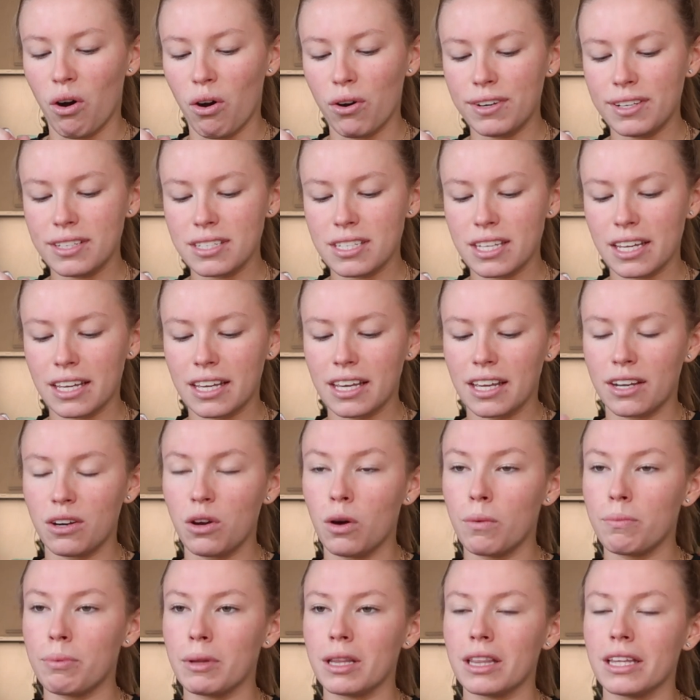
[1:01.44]
honestly
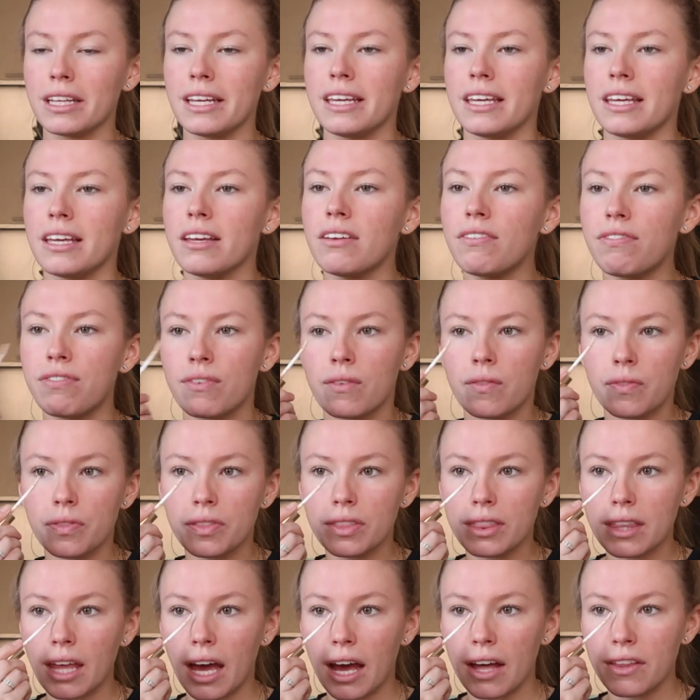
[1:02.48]
cannot believe
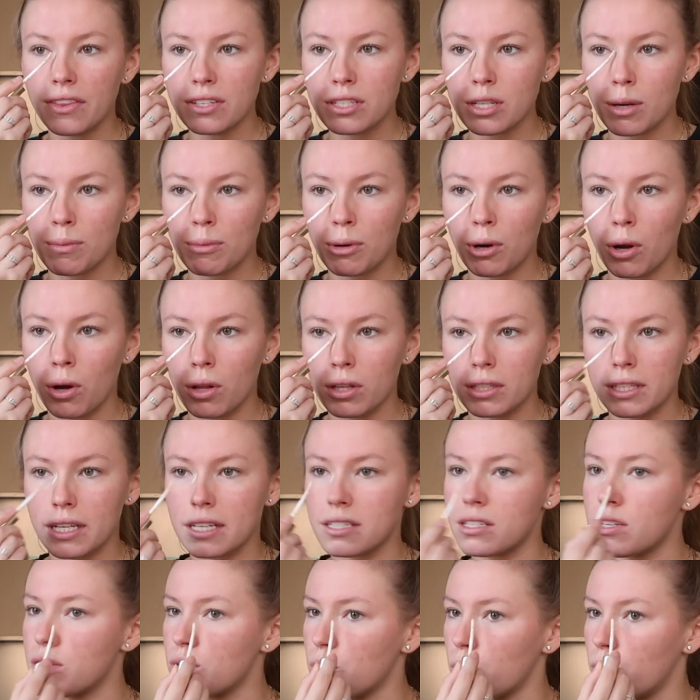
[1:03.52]
that the summer
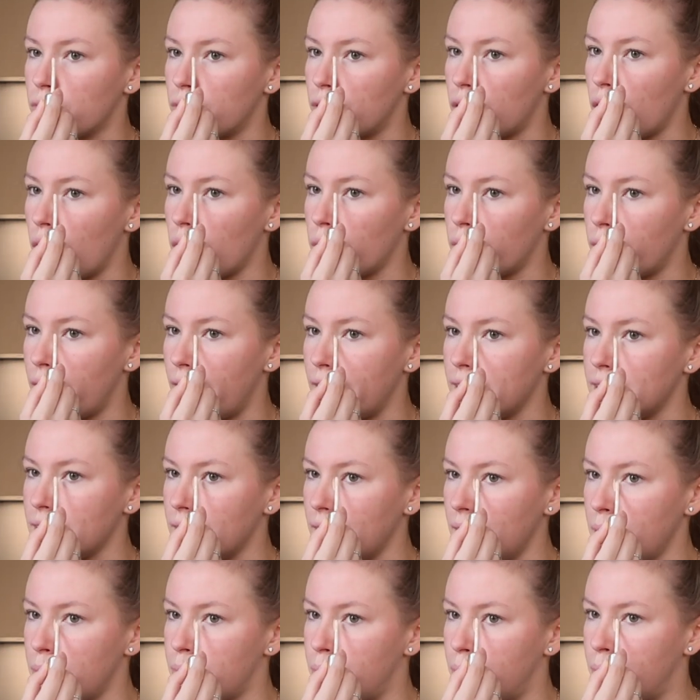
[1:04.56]
holidays is over
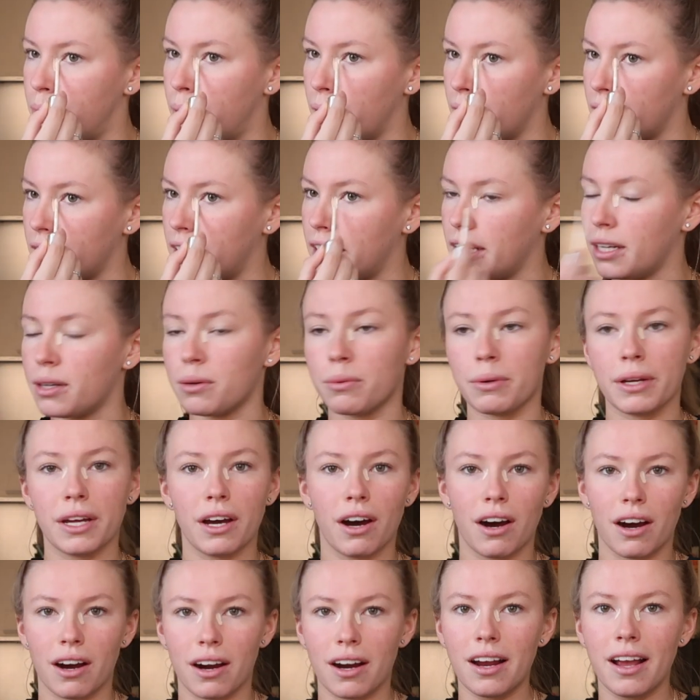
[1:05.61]
already, but here we
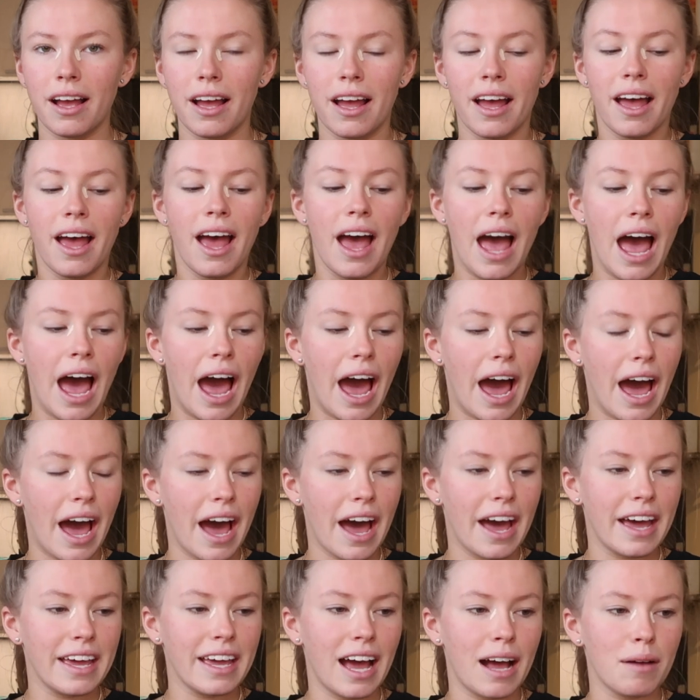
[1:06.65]
are.
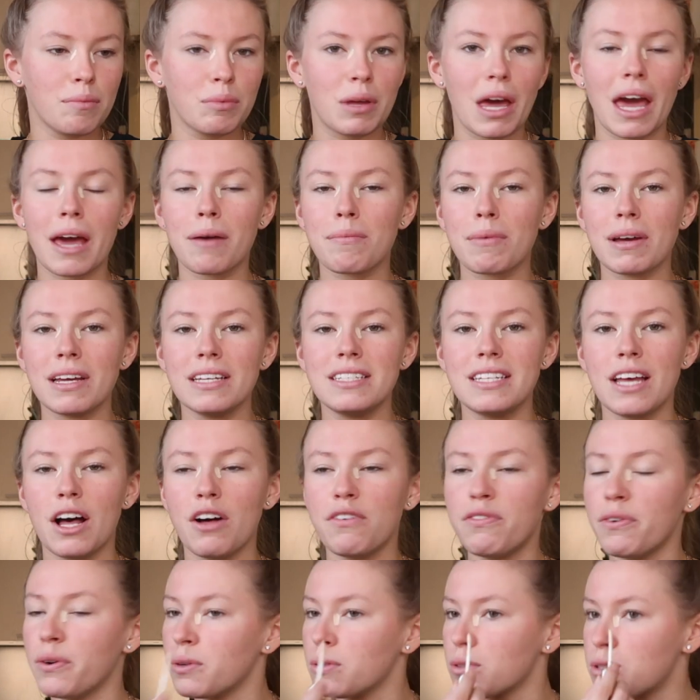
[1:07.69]
I am getting
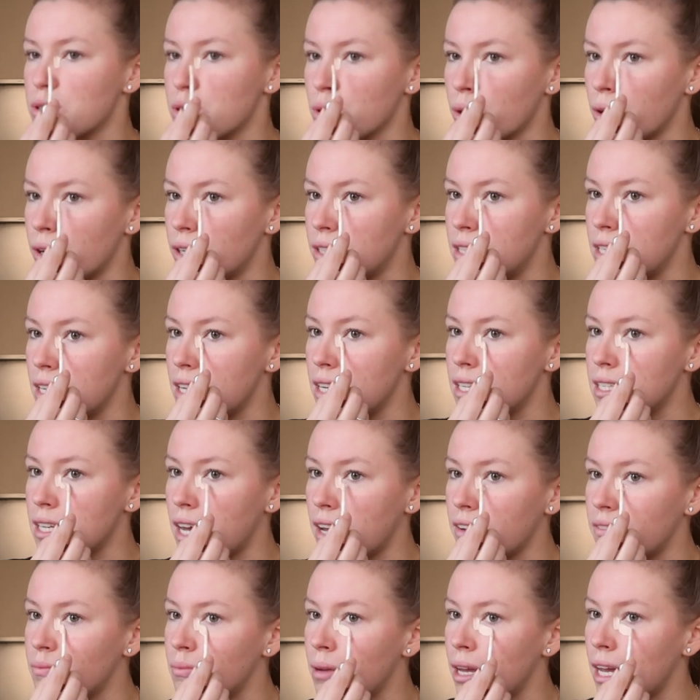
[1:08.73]
myself all sorted.
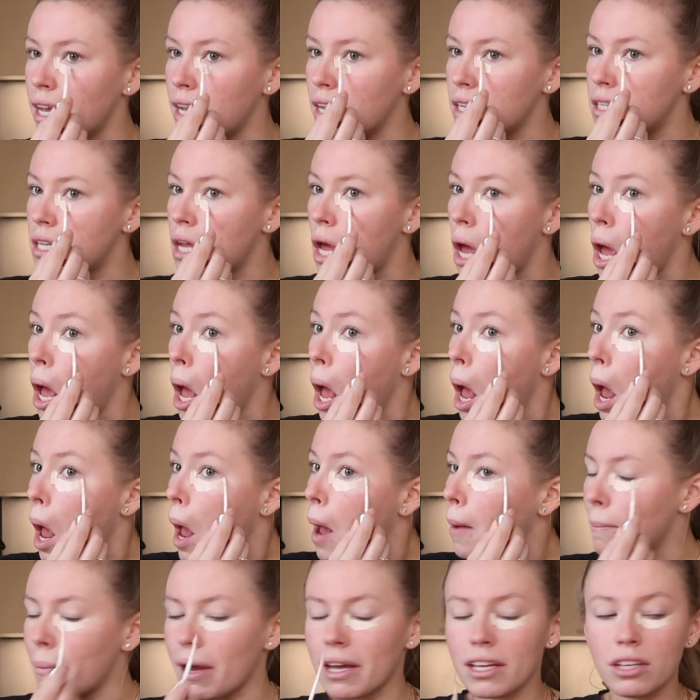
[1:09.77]
I've made
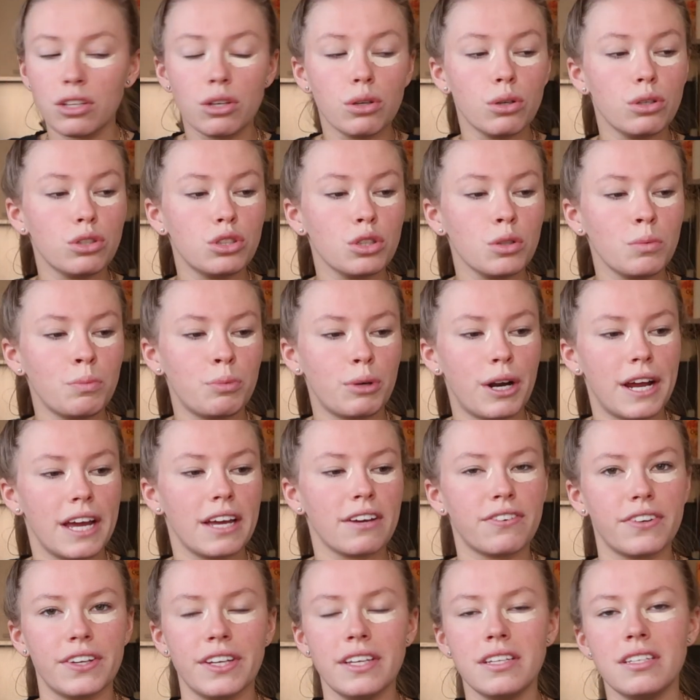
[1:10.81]
my usual
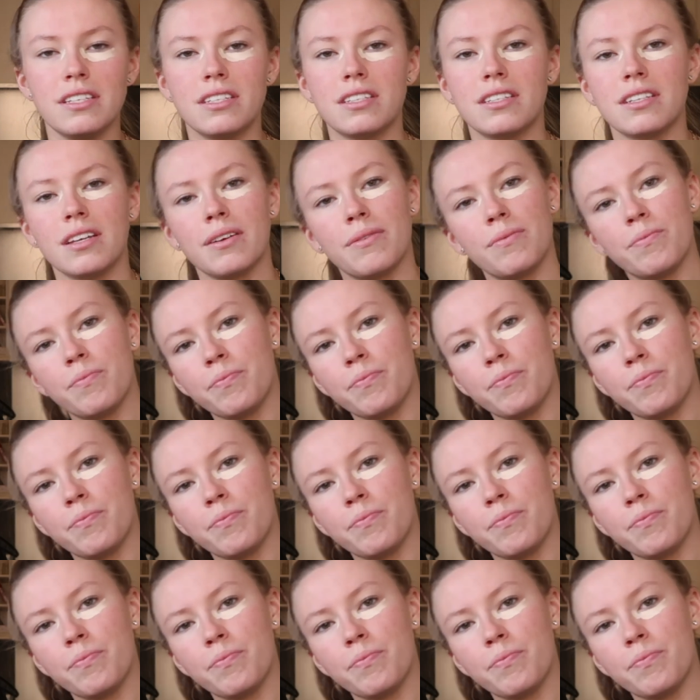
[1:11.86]
breakfast